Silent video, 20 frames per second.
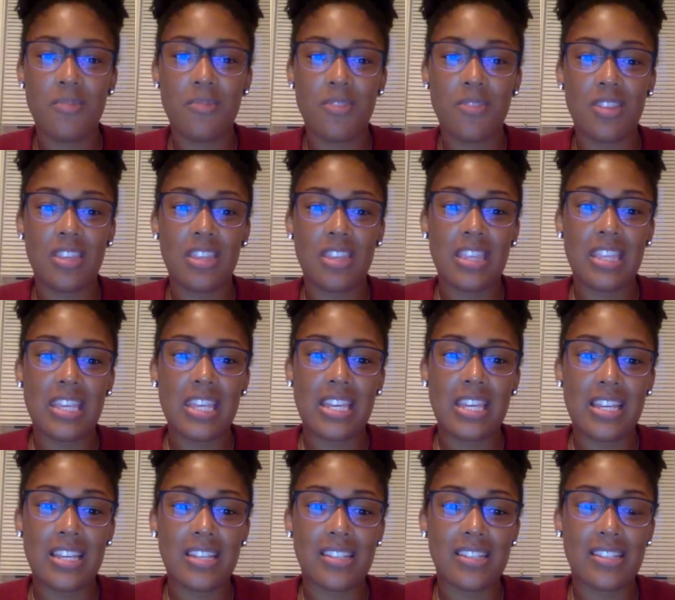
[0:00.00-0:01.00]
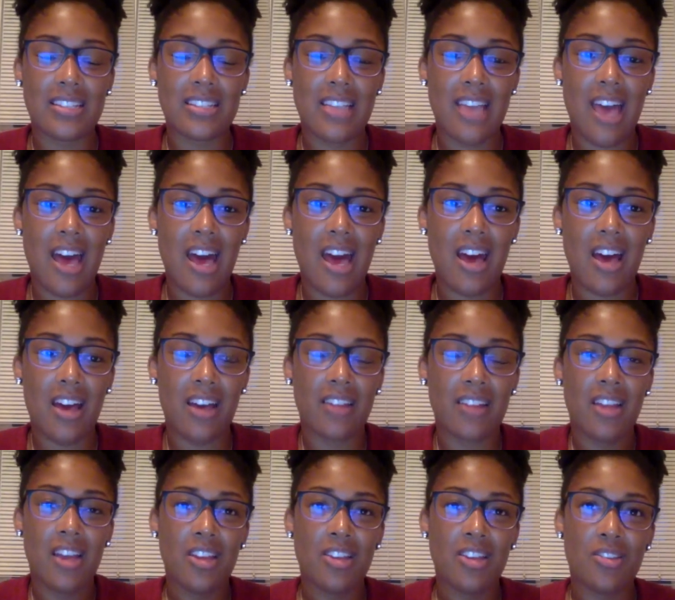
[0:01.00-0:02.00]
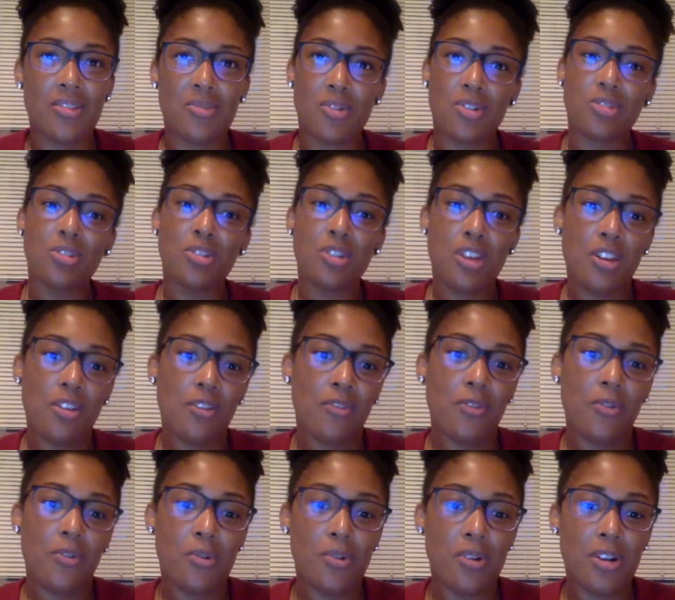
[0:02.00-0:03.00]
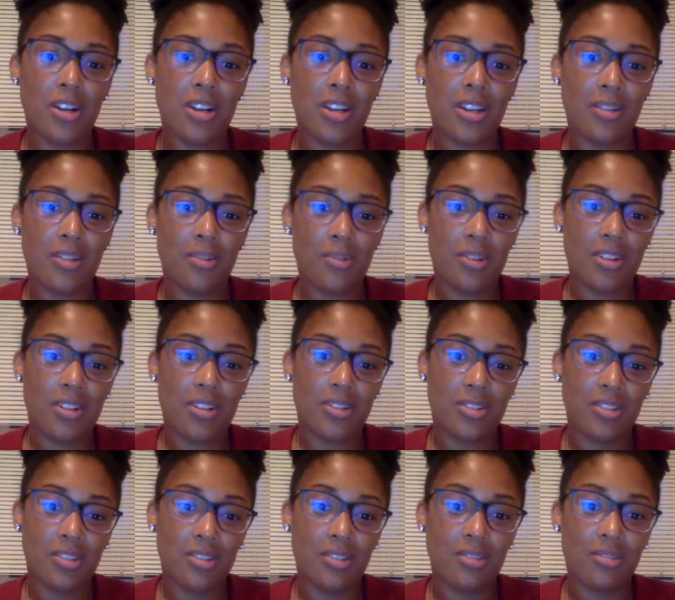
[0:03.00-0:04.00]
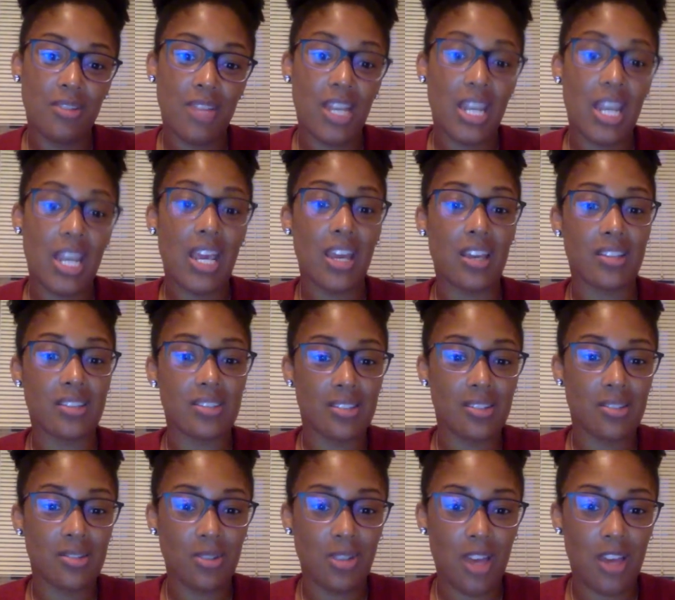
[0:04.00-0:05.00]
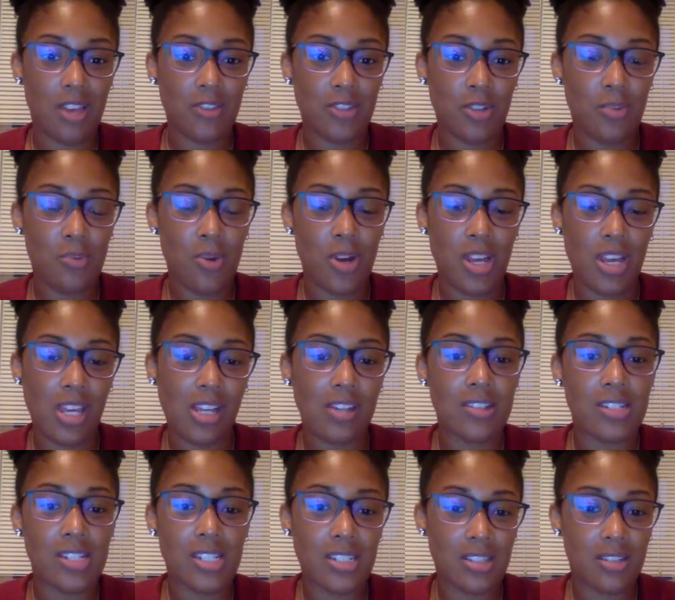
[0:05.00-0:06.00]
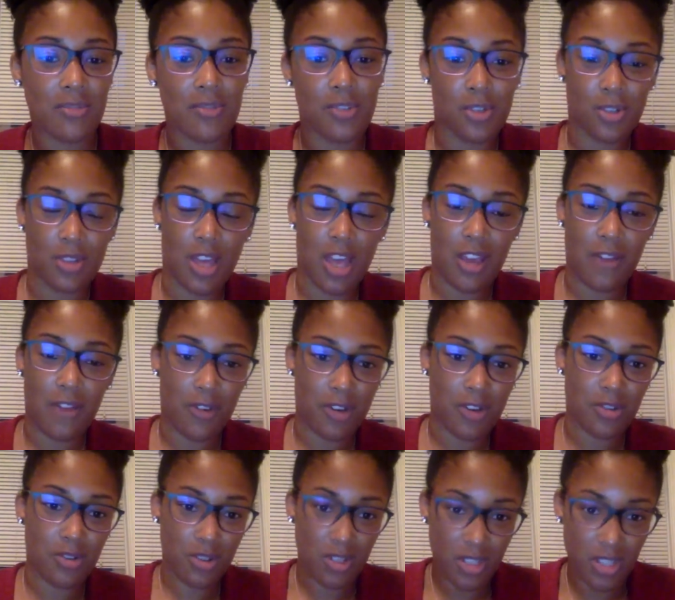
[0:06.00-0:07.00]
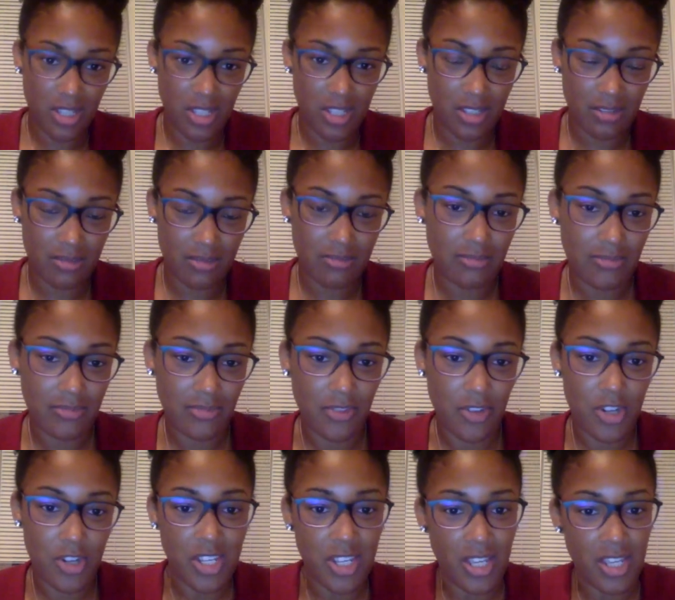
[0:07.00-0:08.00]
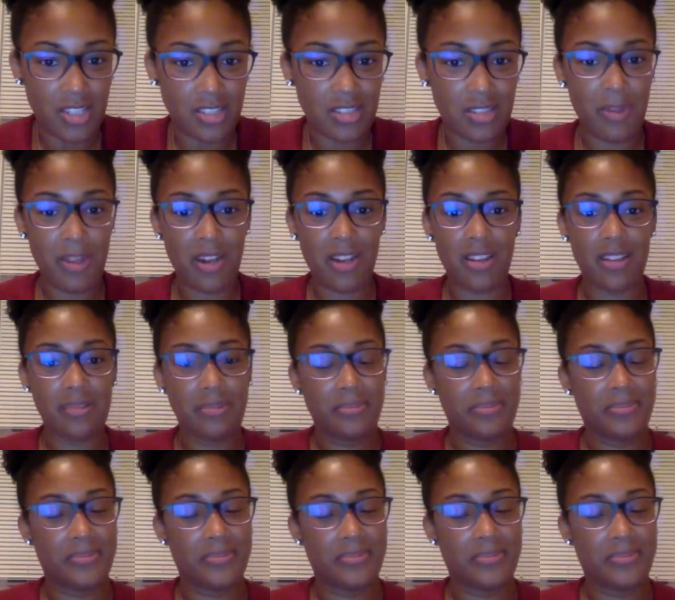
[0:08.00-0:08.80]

of the things that you are looking for in order to enhance your life? So what areas of your life are you looking for enhancement in?